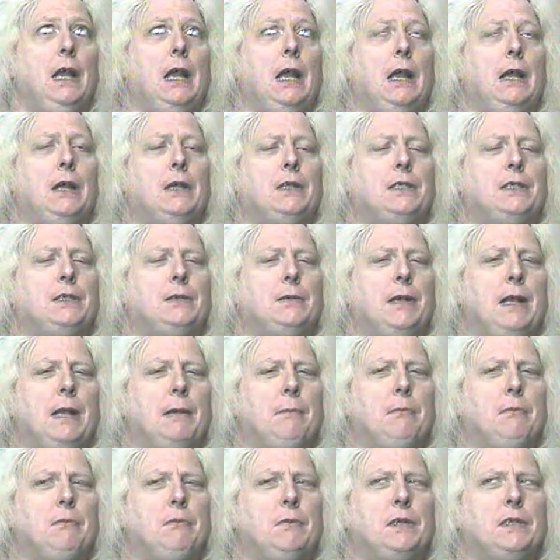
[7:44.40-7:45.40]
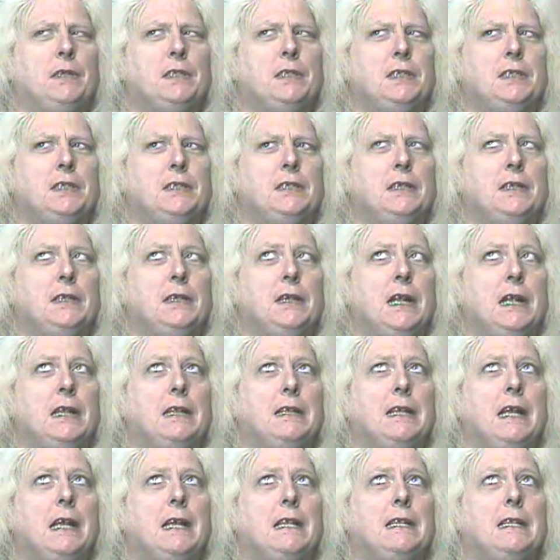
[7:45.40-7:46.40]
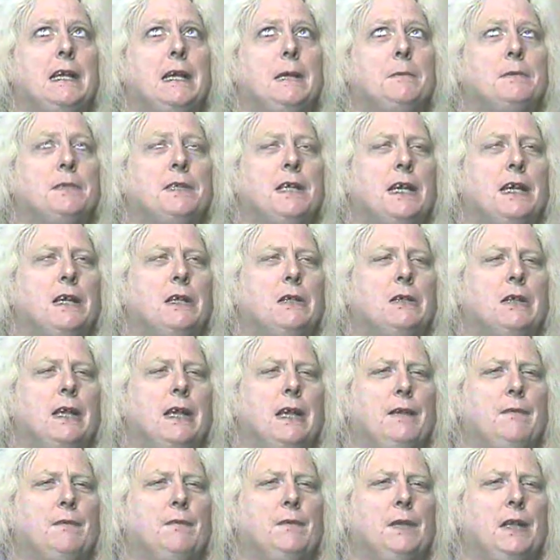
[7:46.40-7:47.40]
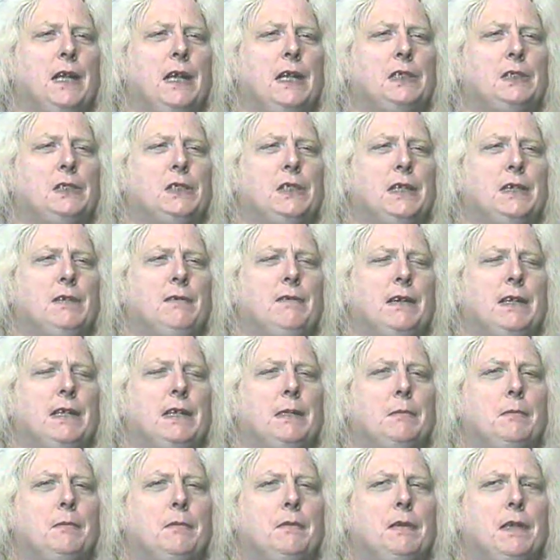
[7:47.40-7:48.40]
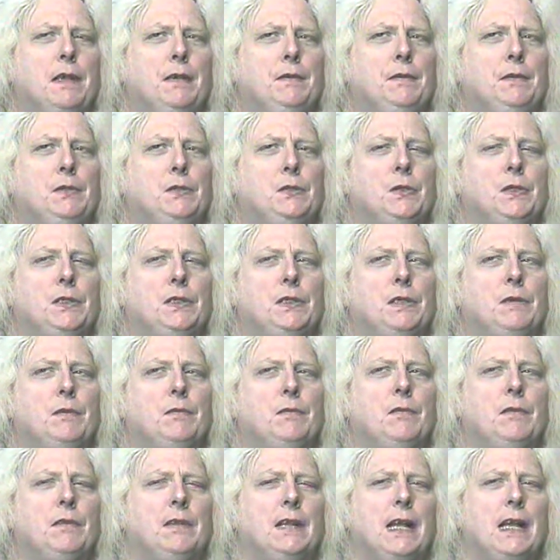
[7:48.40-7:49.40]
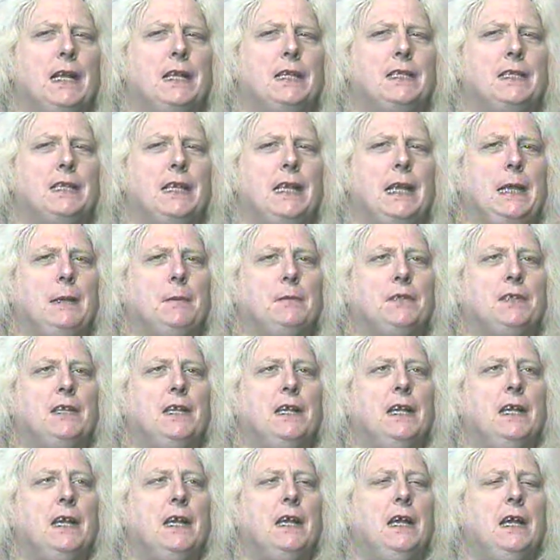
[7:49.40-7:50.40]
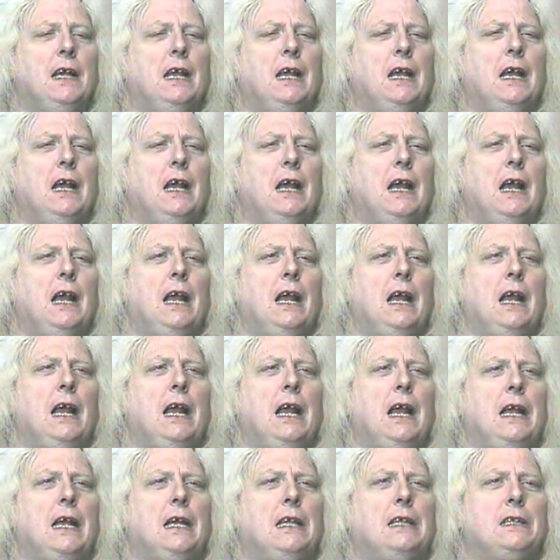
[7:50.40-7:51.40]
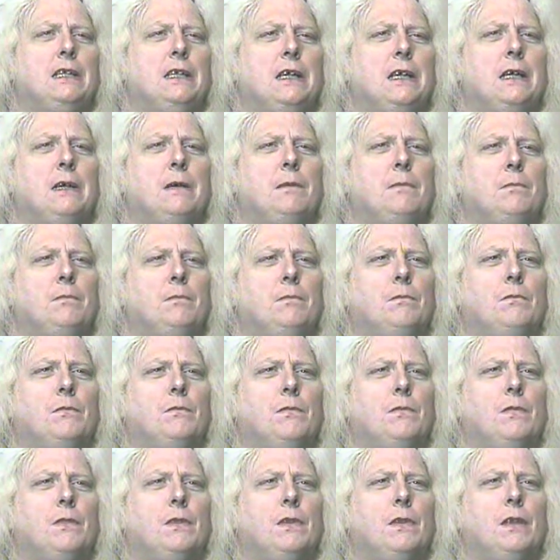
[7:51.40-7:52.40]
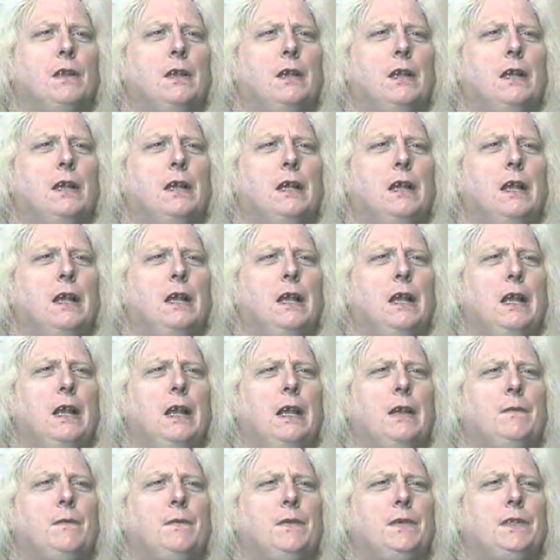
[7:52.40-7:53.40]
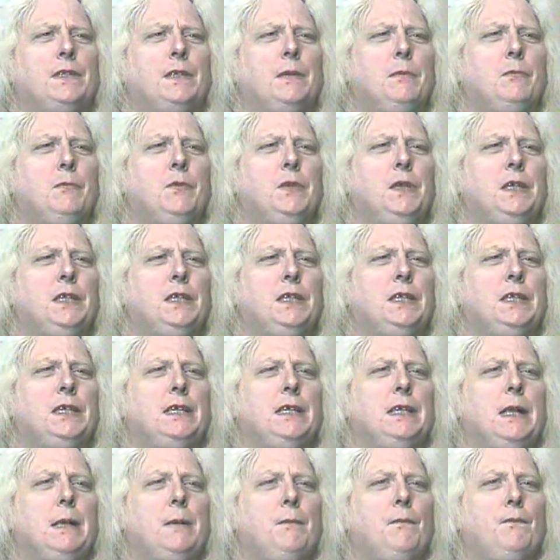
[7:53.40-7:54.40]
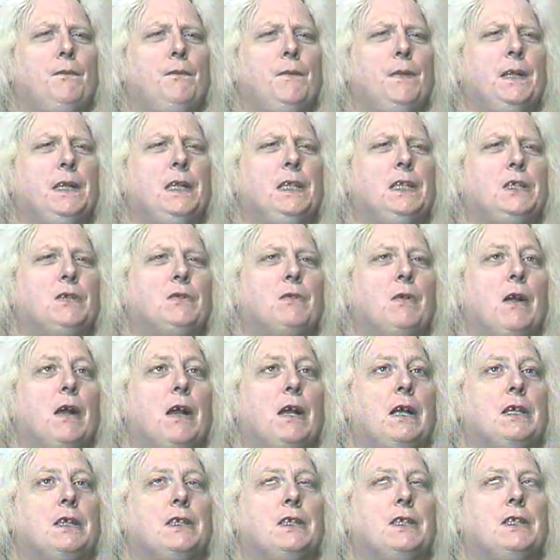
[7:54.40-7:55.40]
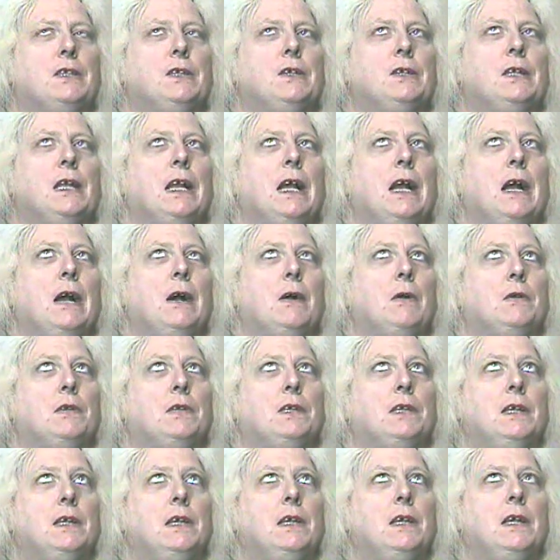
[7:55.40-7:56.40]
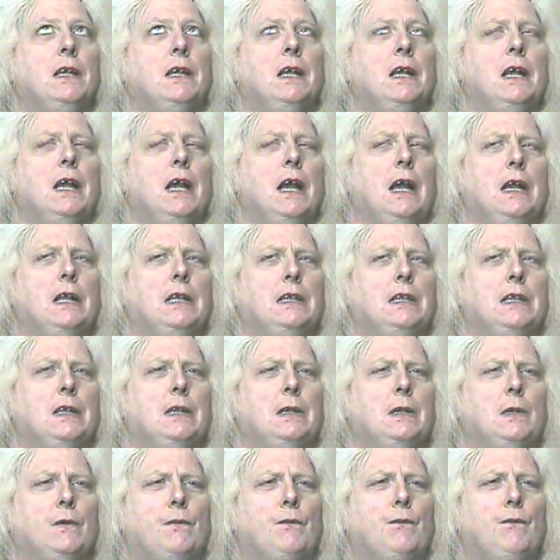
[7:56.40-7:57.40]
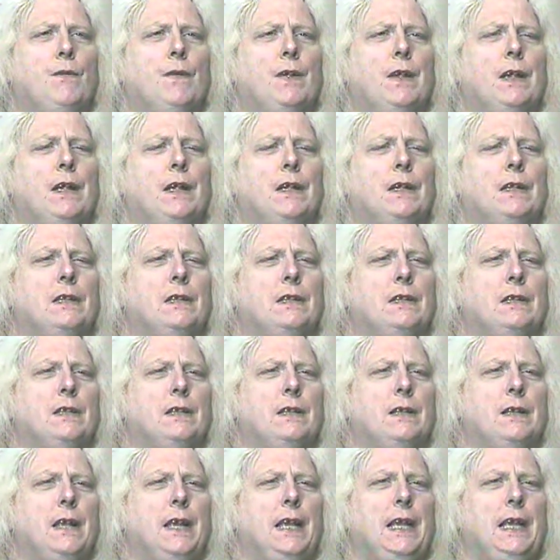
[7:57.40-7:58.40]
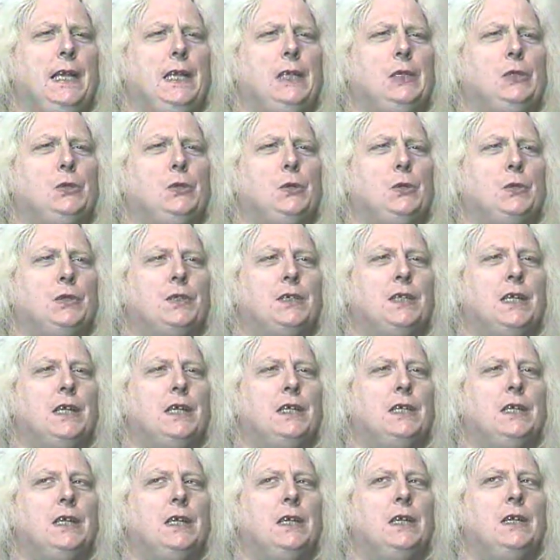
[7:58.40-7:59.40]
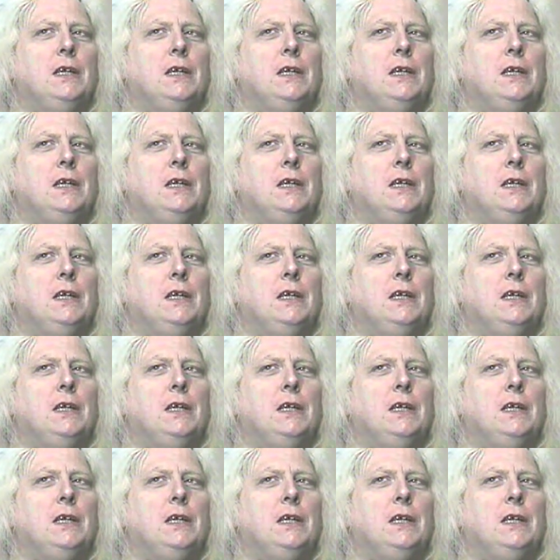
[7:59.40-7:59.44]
And so what happened was, is that at that time, Second Life would actually random give you a choice of last names, and um, and for some reason the name Finistra stood out, and then her friend Angel says,